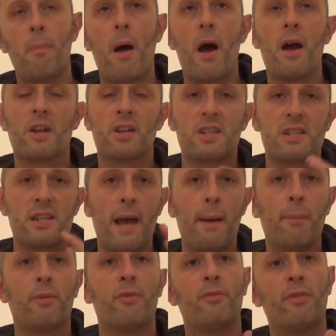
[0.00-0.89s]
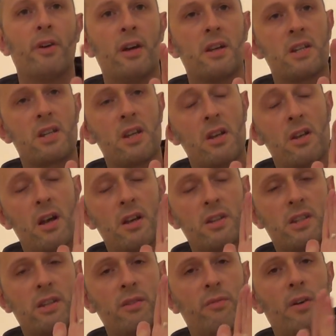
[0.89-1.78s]
except for su
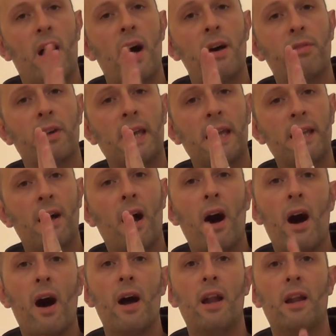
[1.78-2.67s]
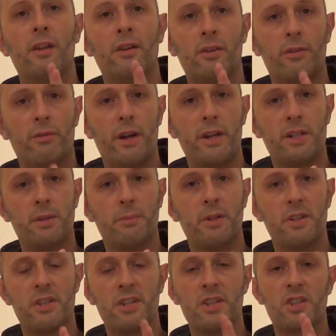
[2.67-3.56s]
surviving in Highland
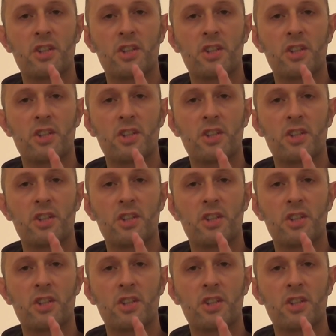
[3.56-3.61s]
regiments,